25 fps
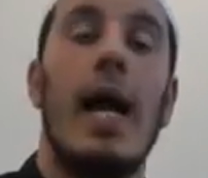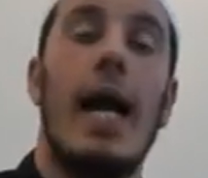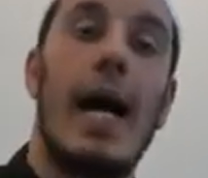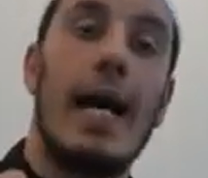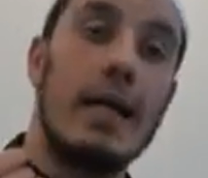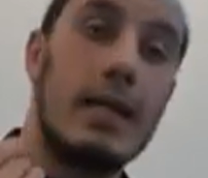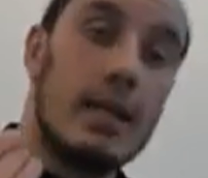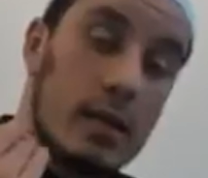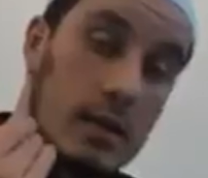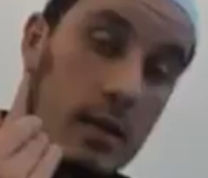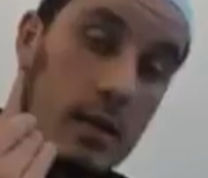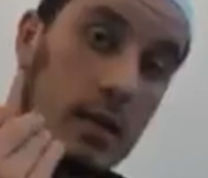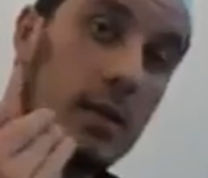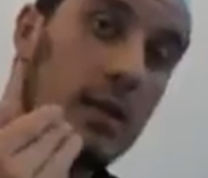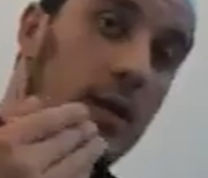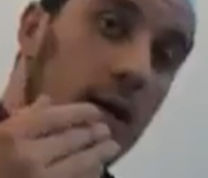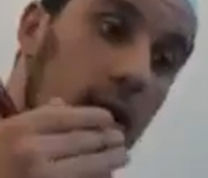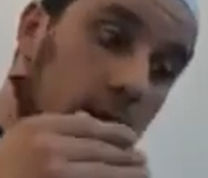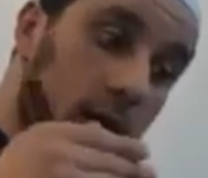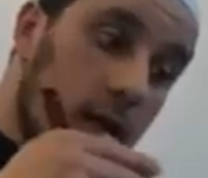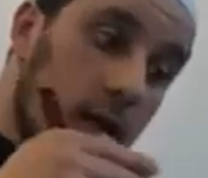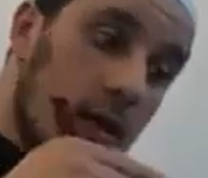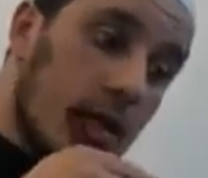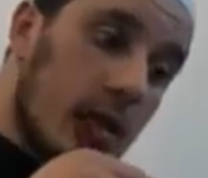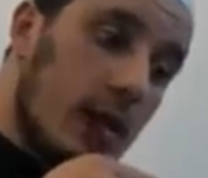And
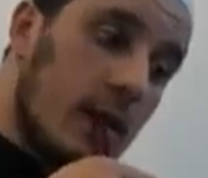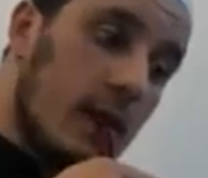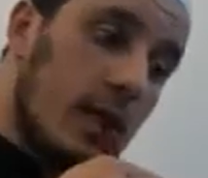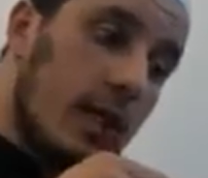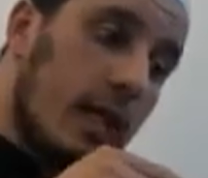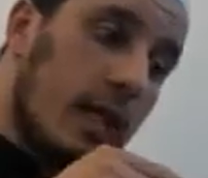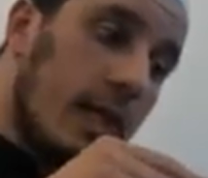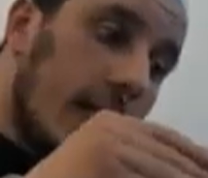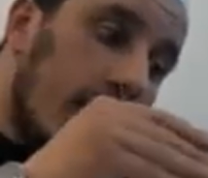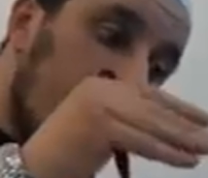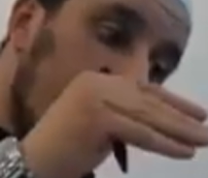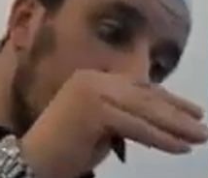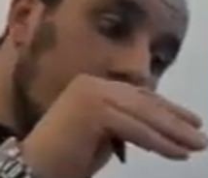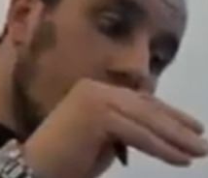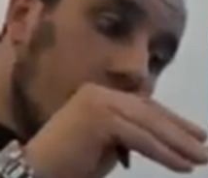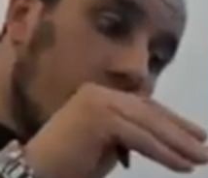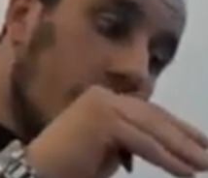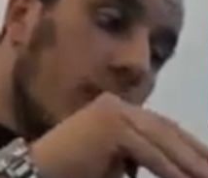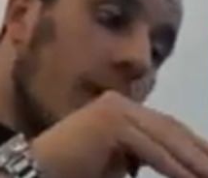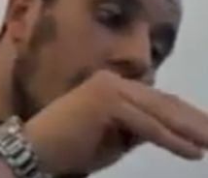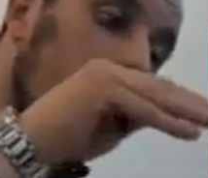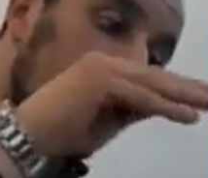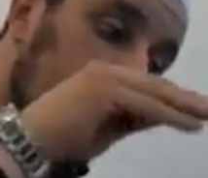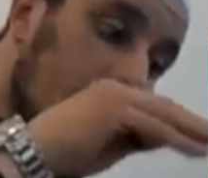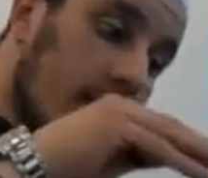even
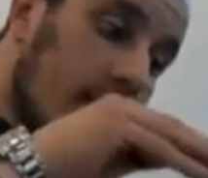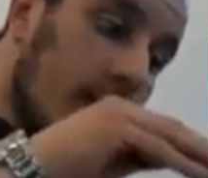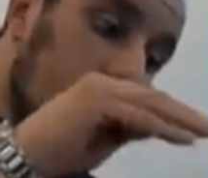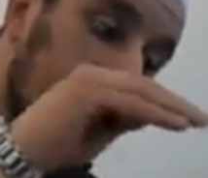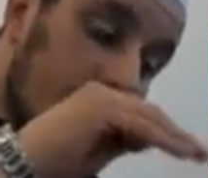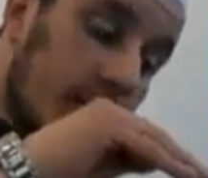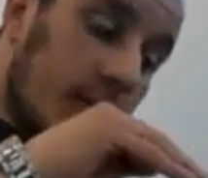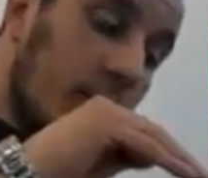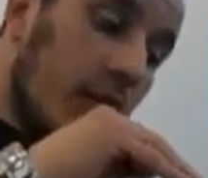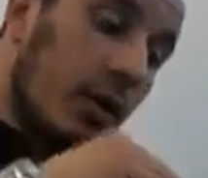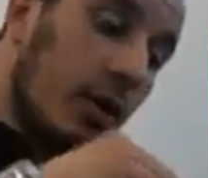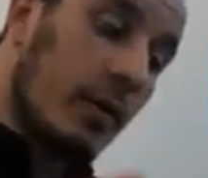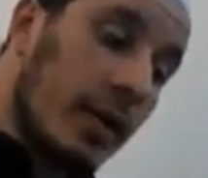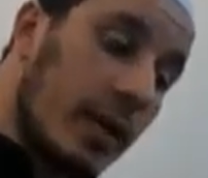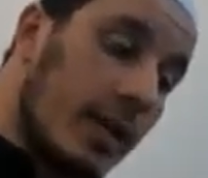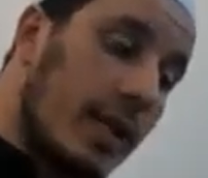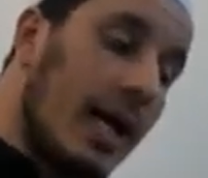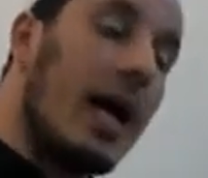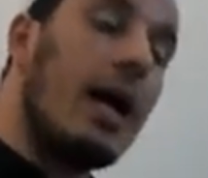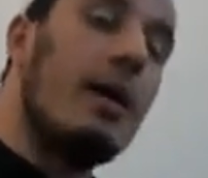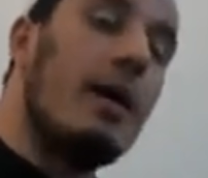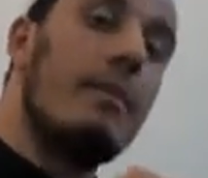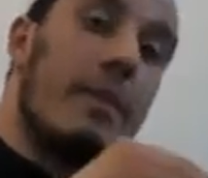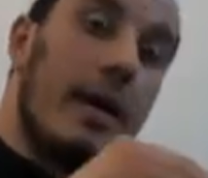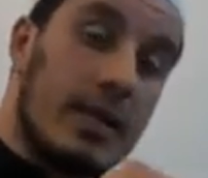though he's doing
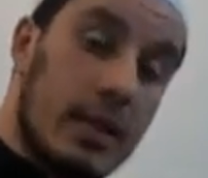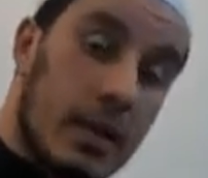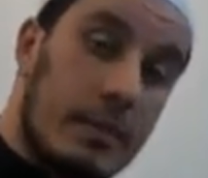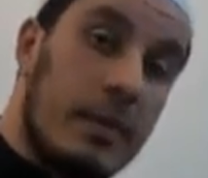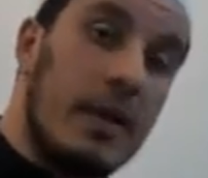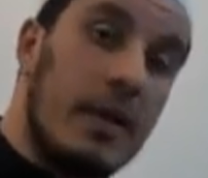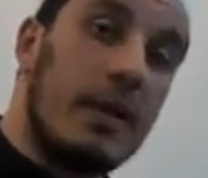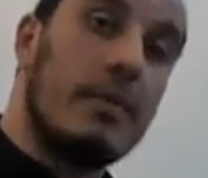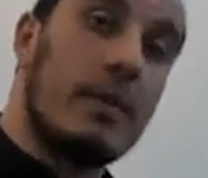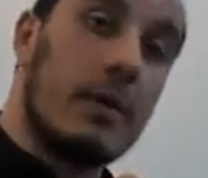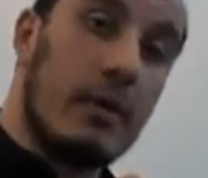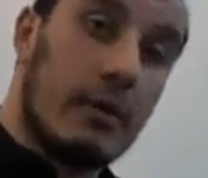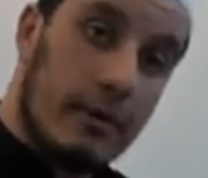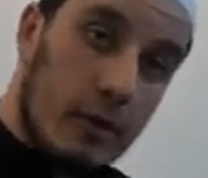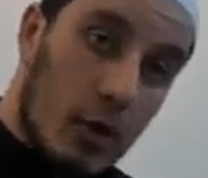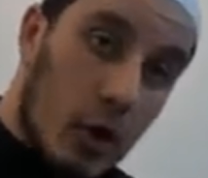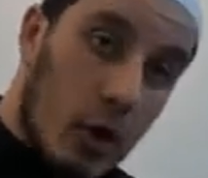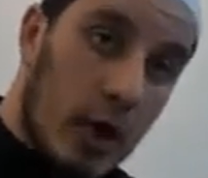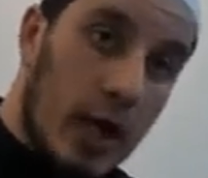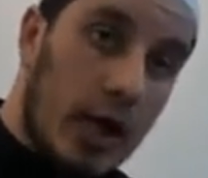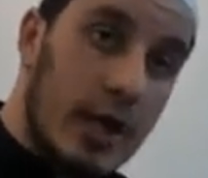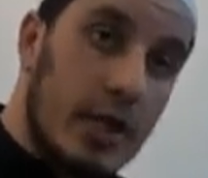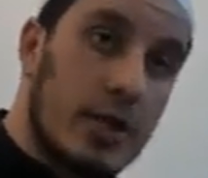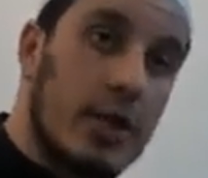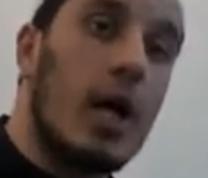that, but the people of
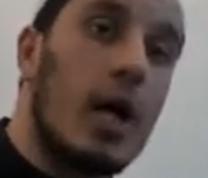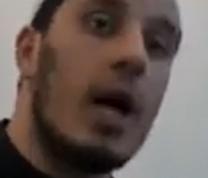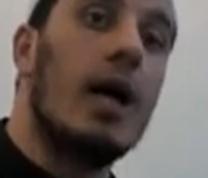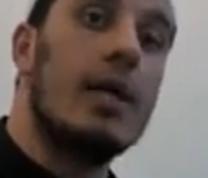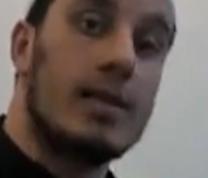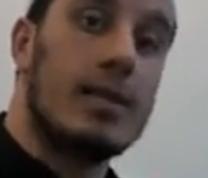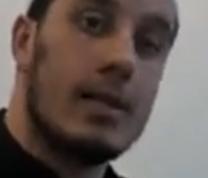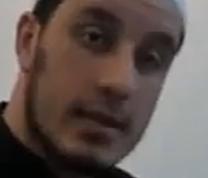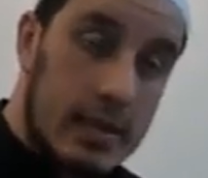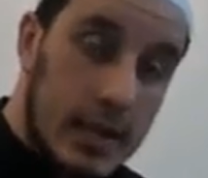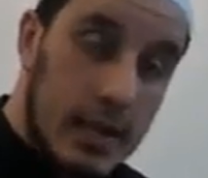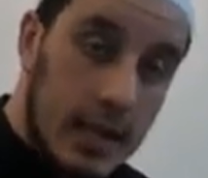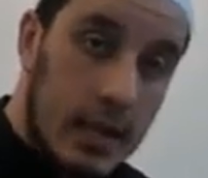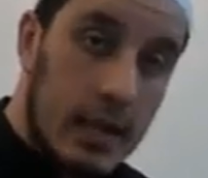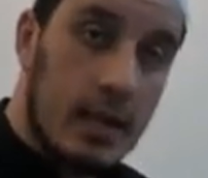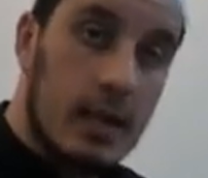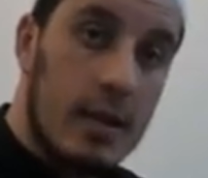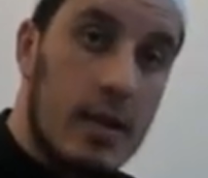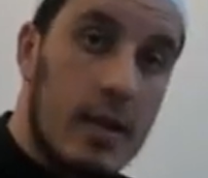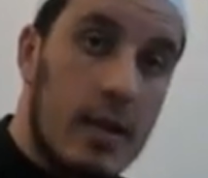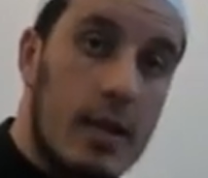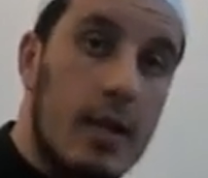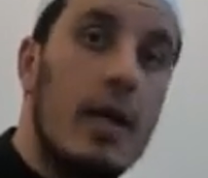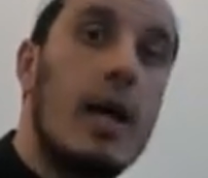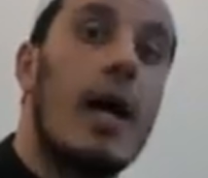Quraysh are still
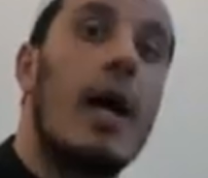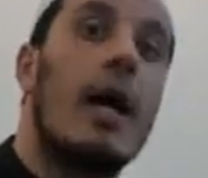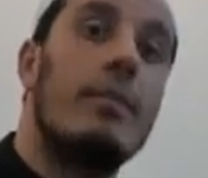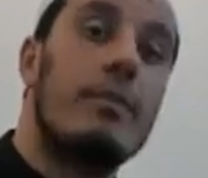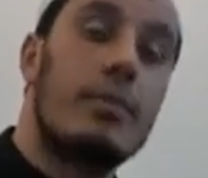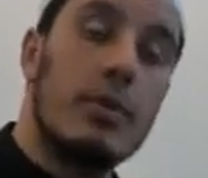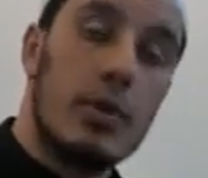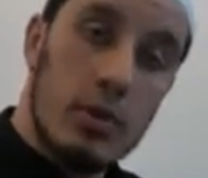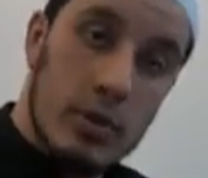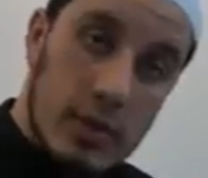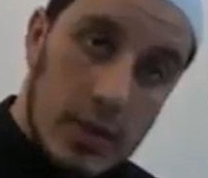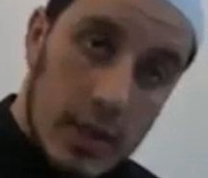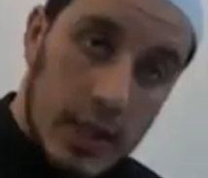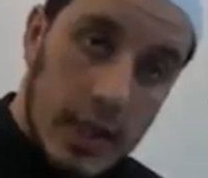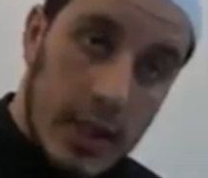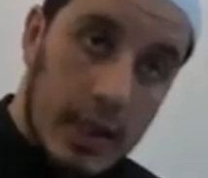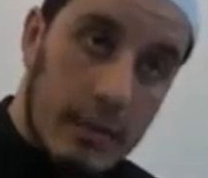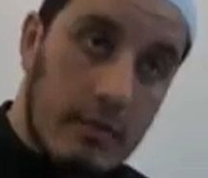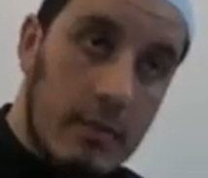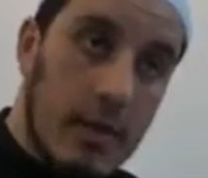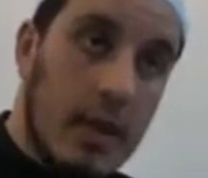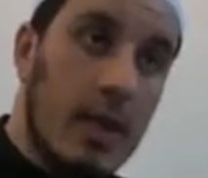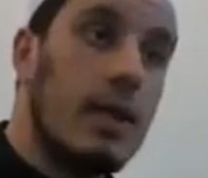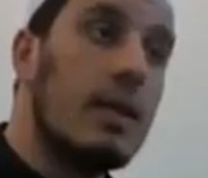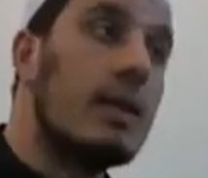abusing
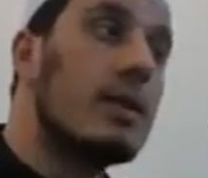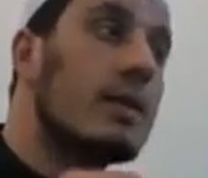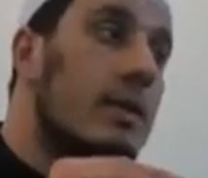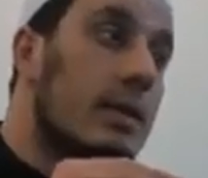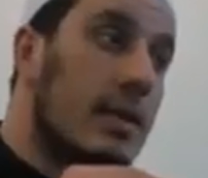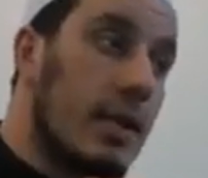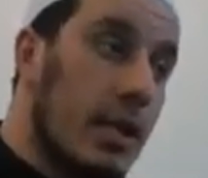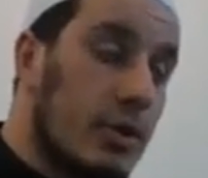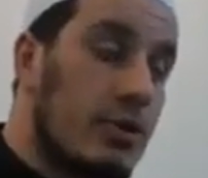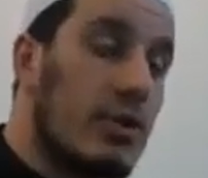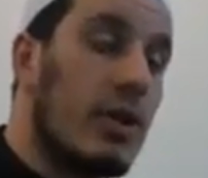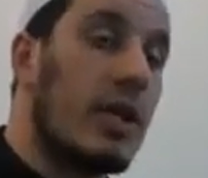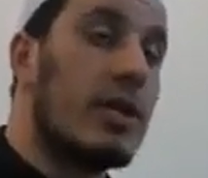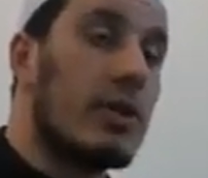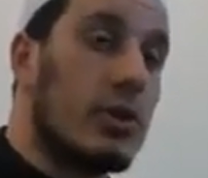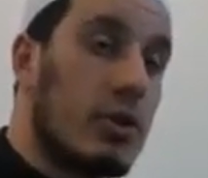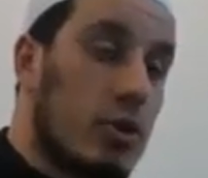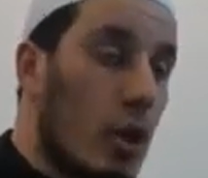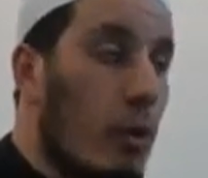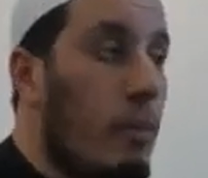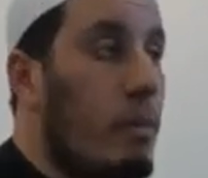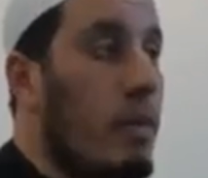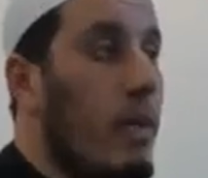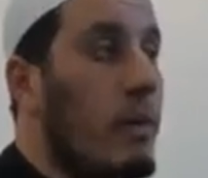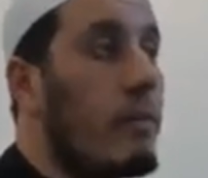him, still trying to
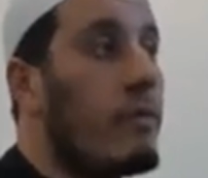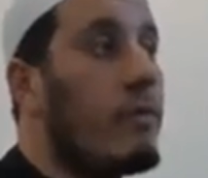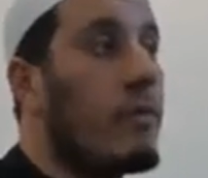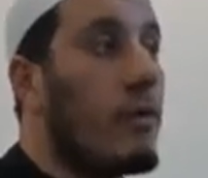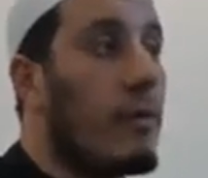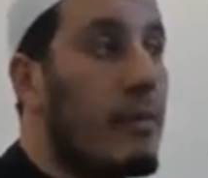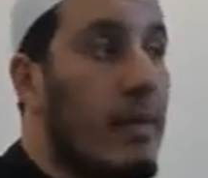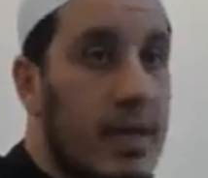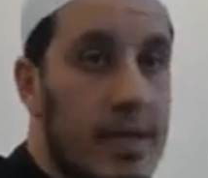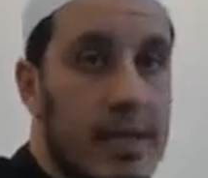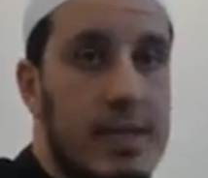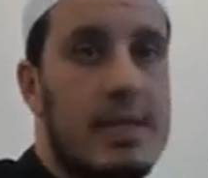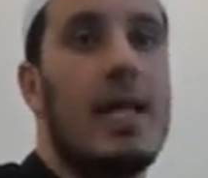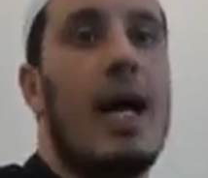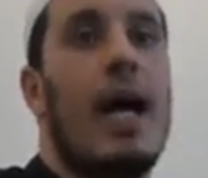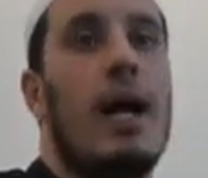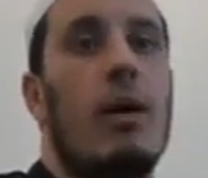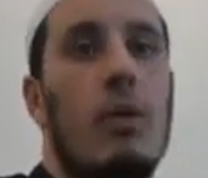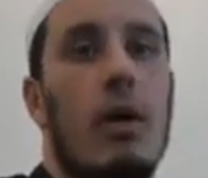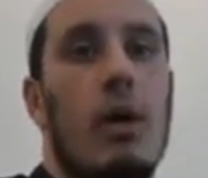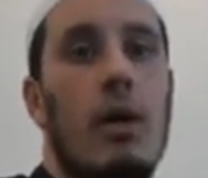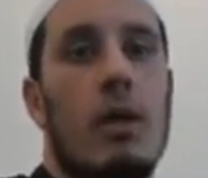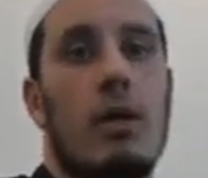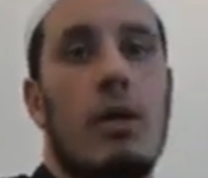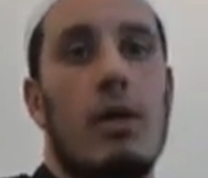stop him from his
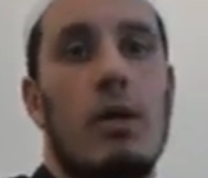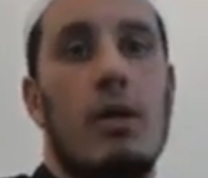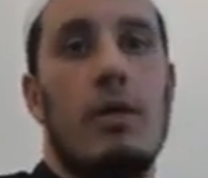da'wah,